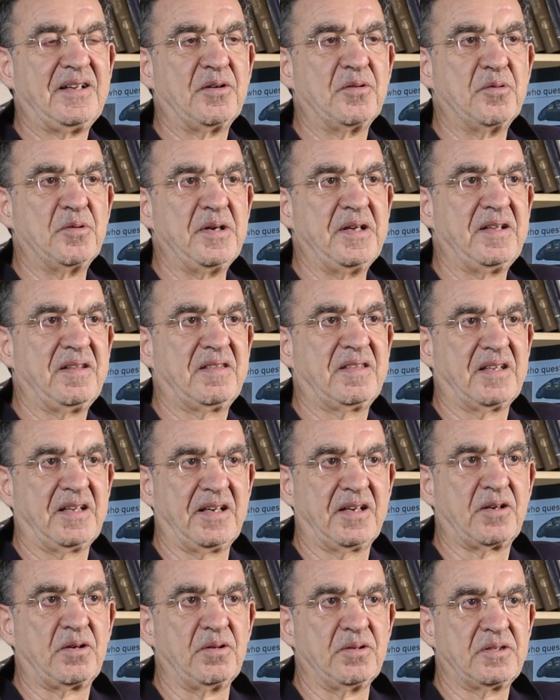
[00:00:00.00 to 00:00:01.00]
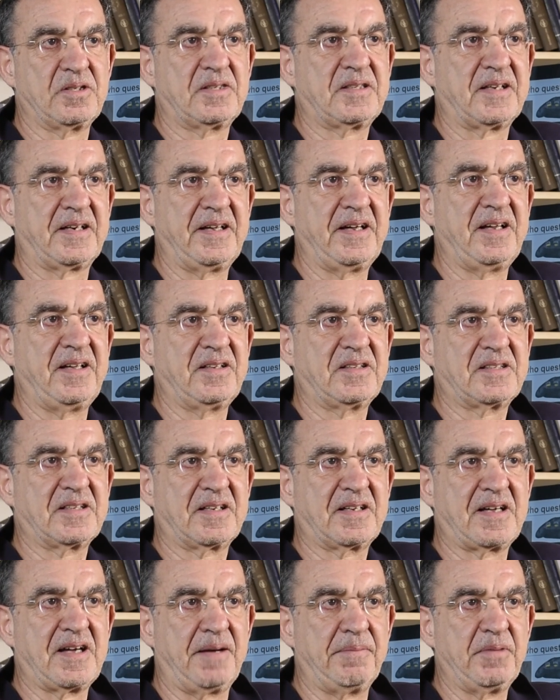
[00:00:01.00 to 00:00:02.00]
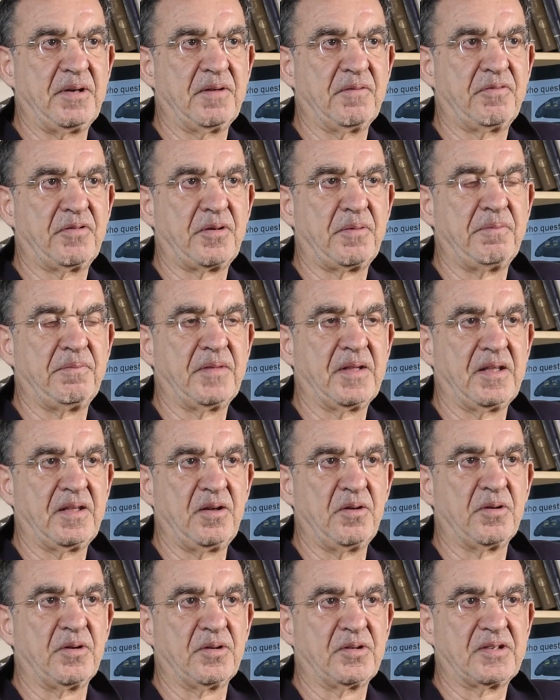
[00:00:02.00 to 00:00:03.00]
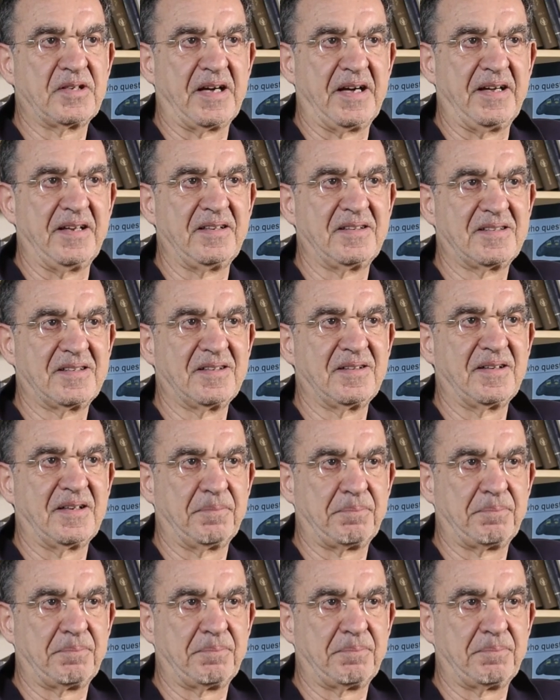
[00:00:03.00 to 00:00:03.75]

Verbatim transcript: with a constraints coming from neuroscience,